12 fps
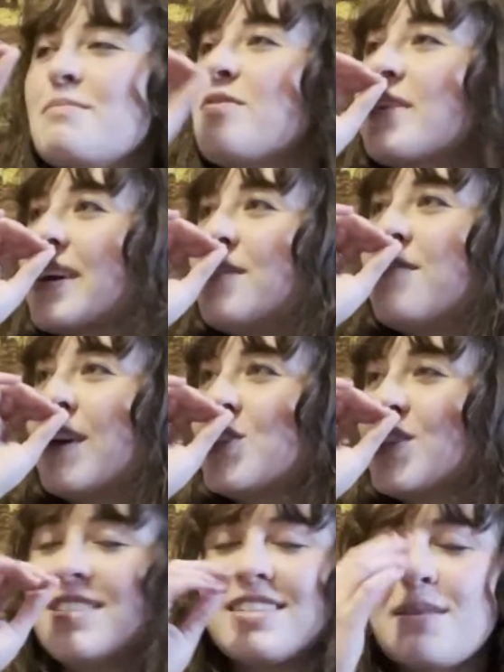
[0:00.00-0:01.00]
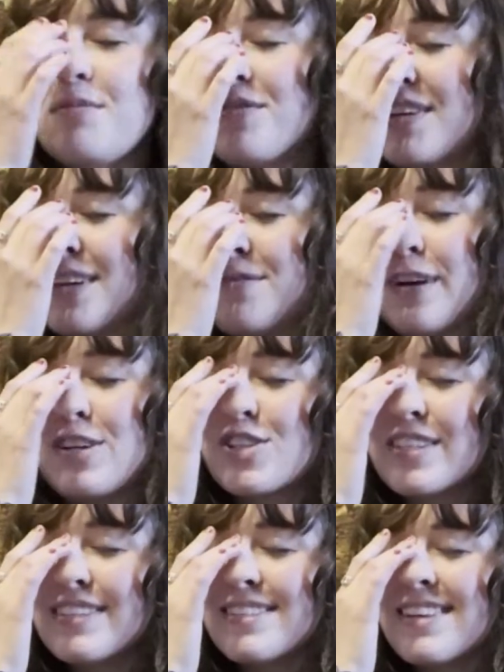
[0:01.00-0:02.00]
confessions,
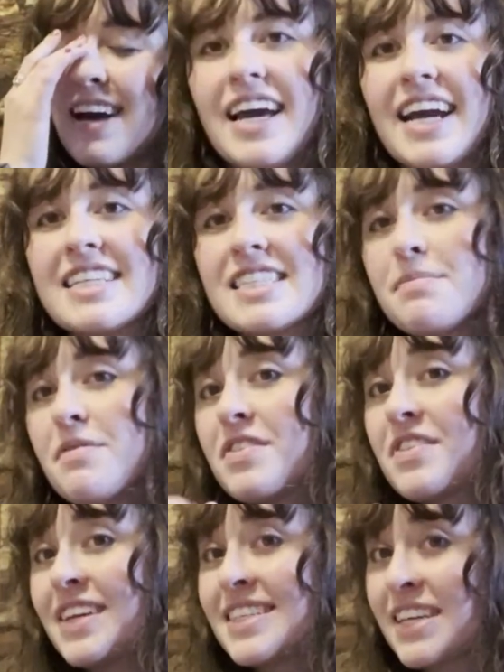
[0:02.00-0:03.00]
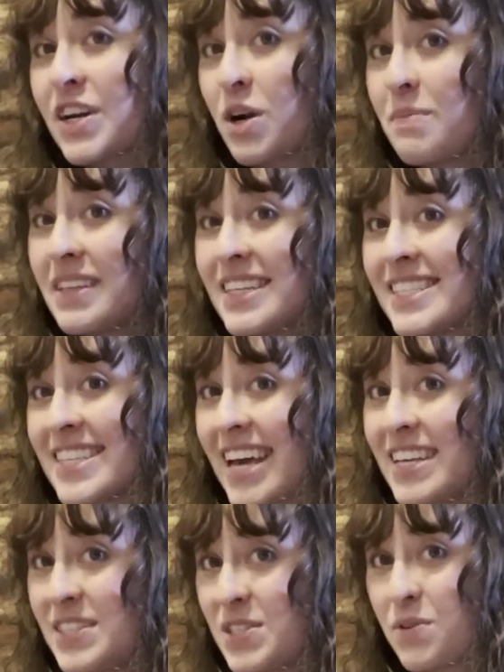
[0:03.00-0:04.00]
and some of the things that Carmilla
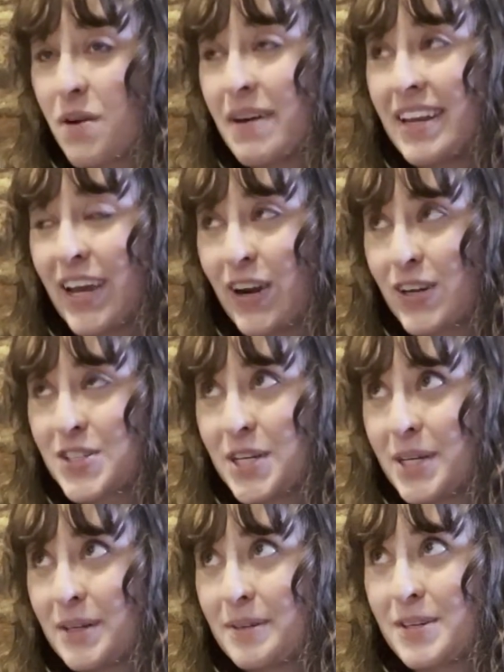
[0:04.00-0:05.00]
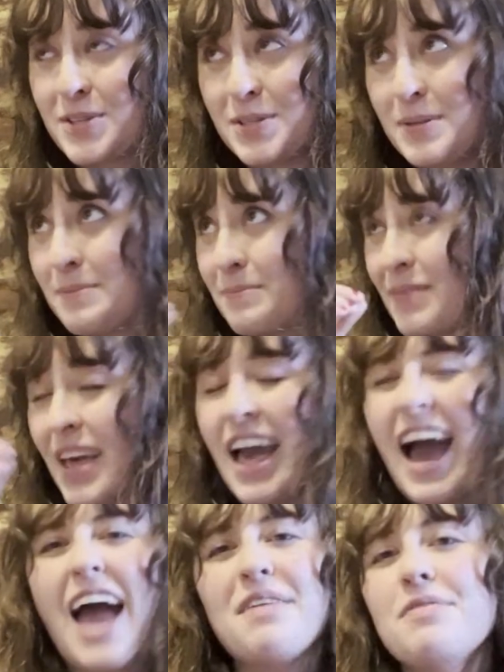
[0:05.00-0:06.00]
says to our main character,
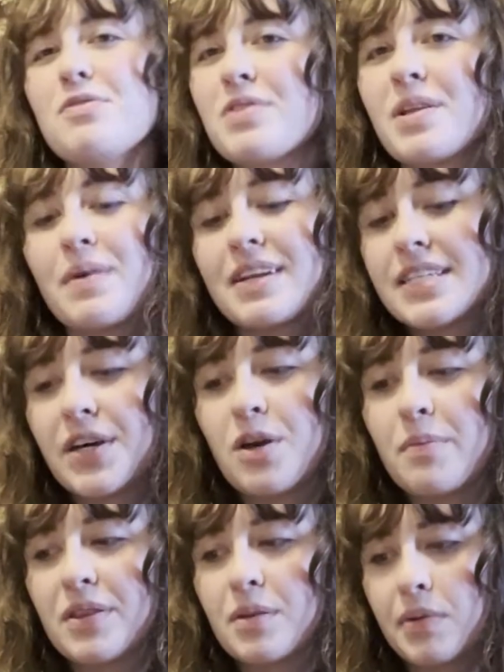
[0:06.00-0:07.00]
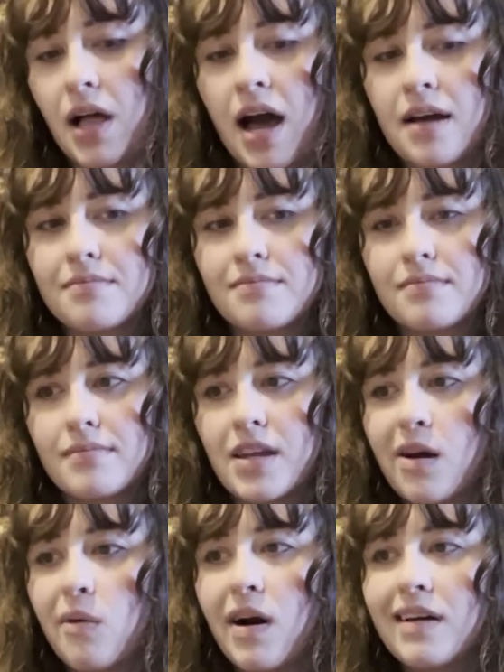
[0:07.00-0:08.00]
I don't even really want to tell you about the plot. You
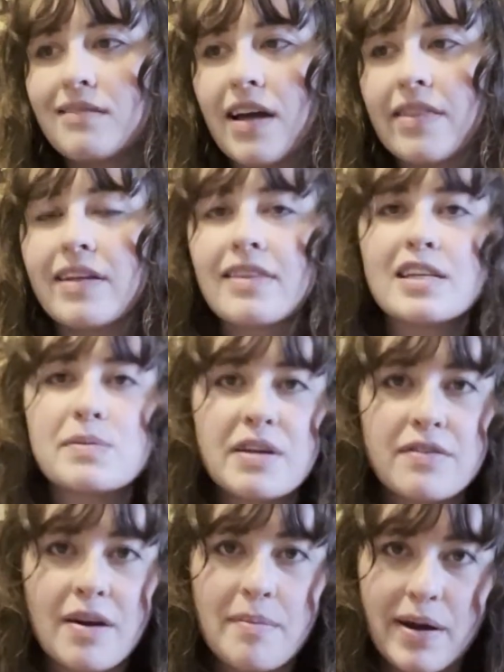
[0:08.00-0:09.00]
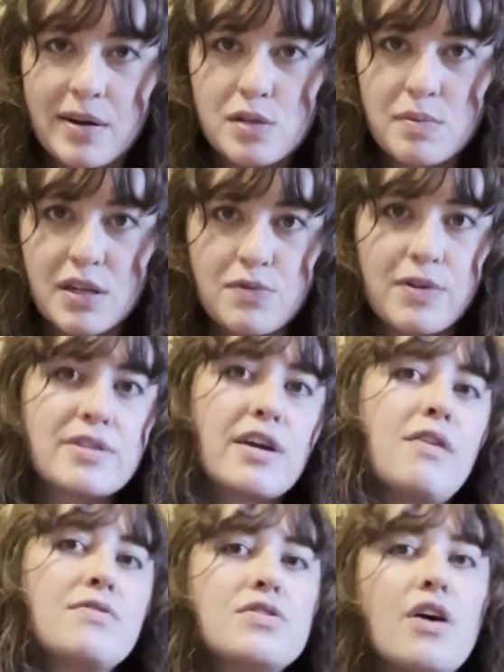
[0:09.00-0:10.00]
know what? I think lesbian vampire speaks for
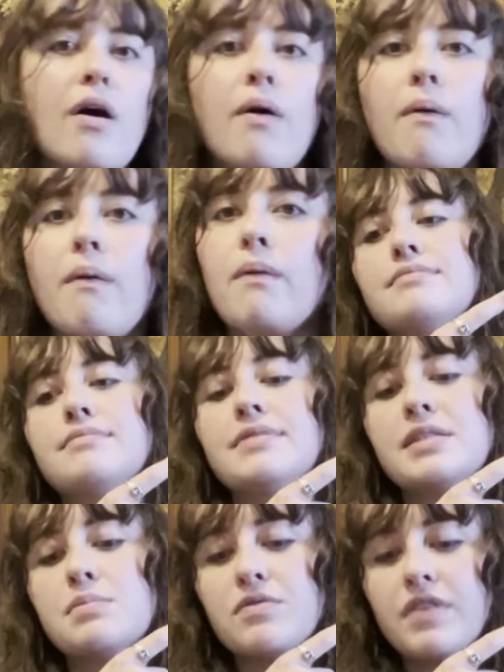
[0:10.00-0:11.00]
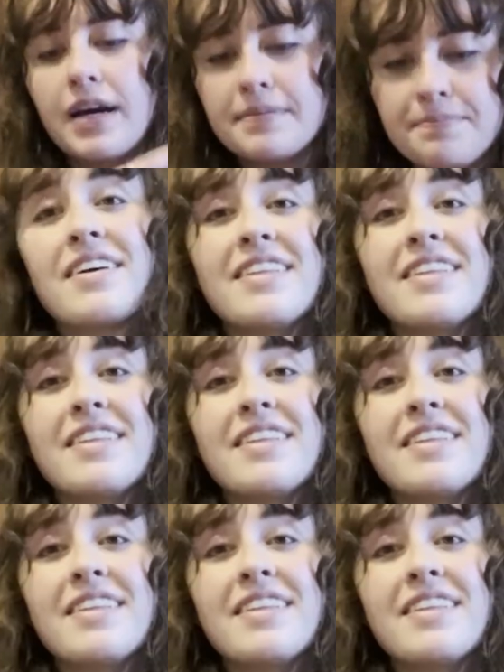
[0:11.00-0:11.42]
itself, so let's move on.